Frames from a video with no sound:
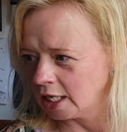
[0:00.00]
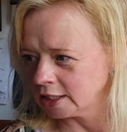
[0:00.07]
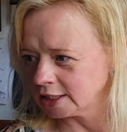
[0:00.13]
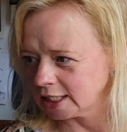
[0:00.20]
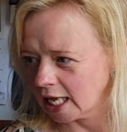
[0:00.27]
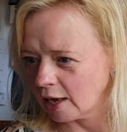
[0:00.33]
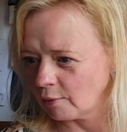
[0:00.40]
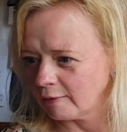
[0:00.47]

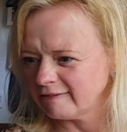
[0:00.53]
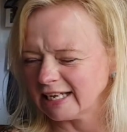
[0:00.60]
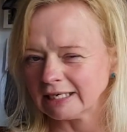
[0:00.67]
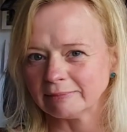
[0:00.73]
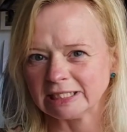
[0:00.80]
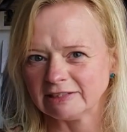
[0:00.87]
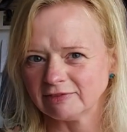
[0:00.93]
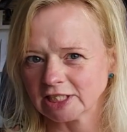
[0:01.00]
So we've had a
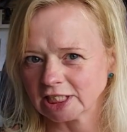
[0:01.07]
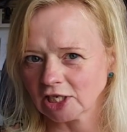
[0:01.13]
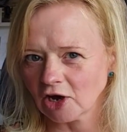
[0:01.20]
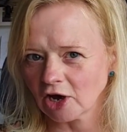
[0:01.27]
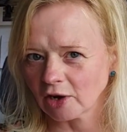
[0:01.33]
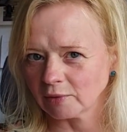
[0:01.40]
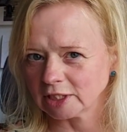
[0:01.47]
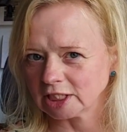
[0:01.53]
bit of a
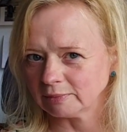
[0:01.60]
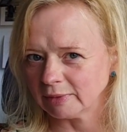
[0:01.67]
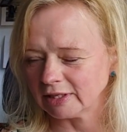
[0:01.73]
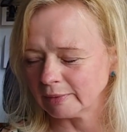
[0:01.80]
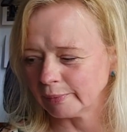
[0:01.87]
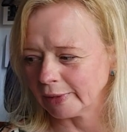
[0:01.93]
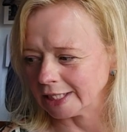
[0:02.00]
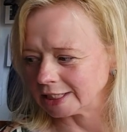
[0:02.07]
saga with some of
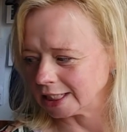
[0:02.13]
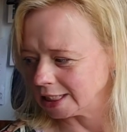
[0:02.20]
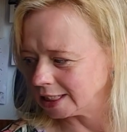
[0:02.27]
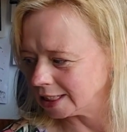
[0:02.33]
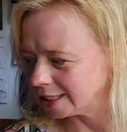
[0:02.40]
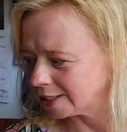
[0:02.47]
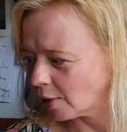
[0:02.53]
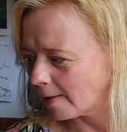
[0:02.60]
the
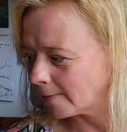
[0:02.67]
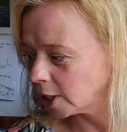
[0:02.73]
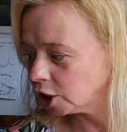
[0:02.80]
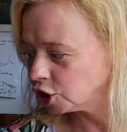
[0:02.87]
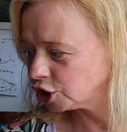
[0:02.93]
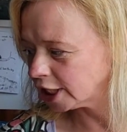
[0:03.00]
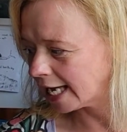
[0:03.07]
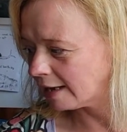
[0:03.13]
presents. So I'm going to
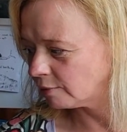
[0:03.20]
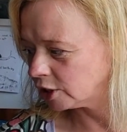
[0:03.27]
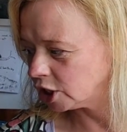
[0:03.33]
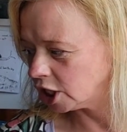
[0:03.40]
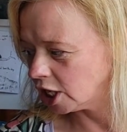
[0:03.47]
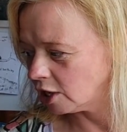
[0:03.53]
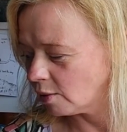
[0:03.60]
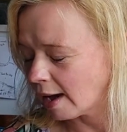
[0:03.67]
share with
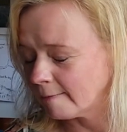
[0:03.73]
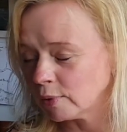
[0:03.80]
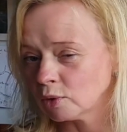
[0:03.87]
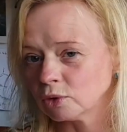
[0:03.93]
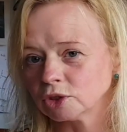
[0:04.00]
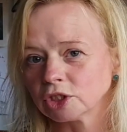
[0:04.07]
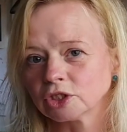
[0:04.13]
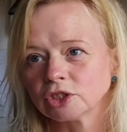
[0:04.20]
you, I
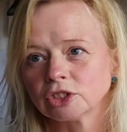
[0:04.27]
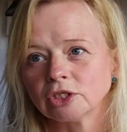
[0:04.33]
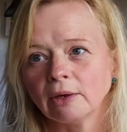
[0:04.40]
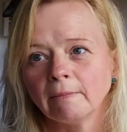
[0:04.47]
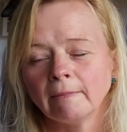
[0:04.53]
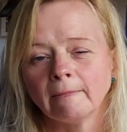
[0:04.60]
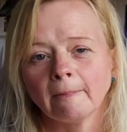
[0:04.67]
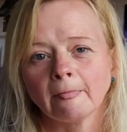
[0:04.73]
bought
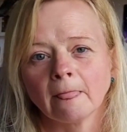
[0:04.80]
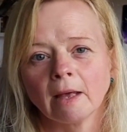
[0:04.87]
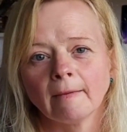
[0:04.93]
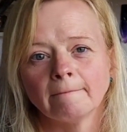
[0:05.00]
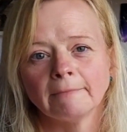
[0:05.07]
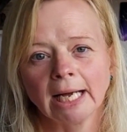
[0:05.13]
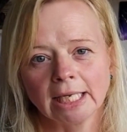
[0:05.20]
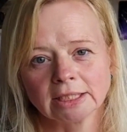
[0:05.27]
some
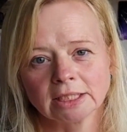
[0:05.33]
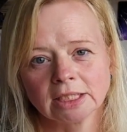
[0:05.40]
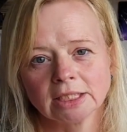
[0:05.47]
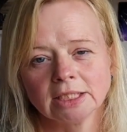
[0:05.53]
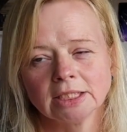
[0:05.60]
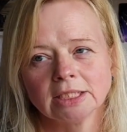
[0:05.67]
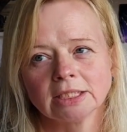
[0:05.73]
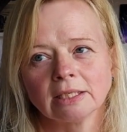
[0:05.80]

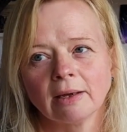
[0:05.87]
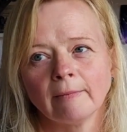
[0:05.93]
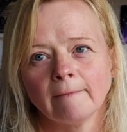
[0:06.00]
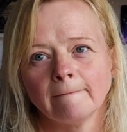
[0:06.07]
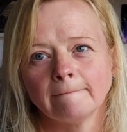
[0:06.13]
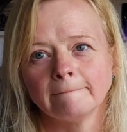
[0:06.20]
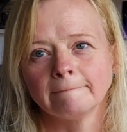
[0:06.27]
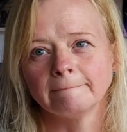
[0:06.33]
patterns,
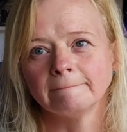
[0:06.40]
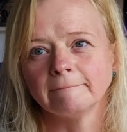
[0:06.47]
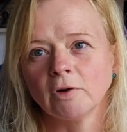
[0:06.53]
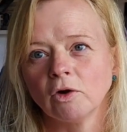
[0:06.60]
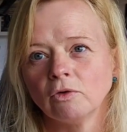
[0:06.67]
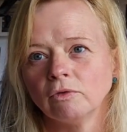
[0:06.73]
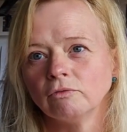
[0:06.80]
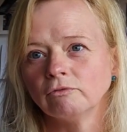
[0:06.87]

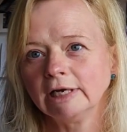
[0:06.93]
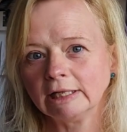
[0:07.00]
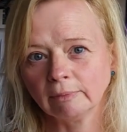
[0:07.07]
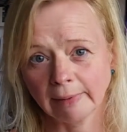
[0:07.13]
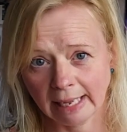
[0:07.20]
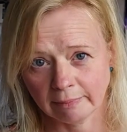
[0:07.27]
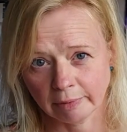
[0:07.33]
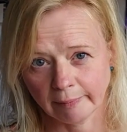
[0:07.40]
real
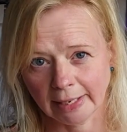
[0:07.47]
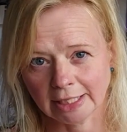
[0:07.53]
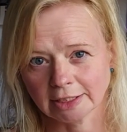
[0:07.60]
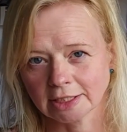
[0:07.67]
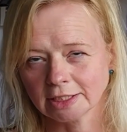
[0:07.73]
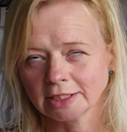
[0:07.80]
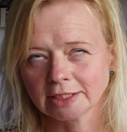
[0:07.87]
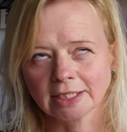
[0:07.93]
paper
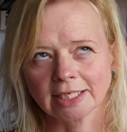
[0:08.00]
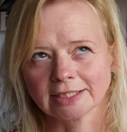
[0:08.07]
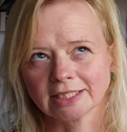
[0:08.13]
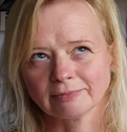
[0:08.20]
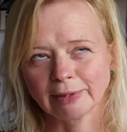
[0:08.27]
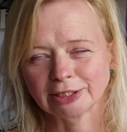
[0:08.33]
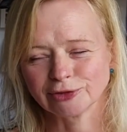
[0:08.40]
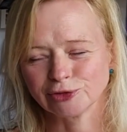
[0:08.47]
patterns as a
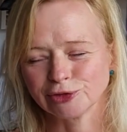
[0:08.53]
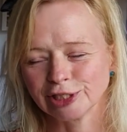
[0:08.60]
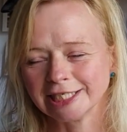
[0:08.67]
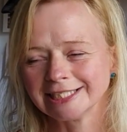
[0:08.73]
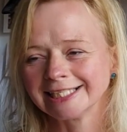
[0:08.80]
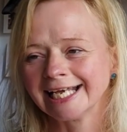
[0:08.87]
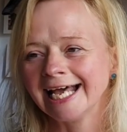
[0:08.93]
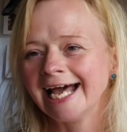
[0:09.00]
special
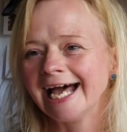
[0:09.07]
treat,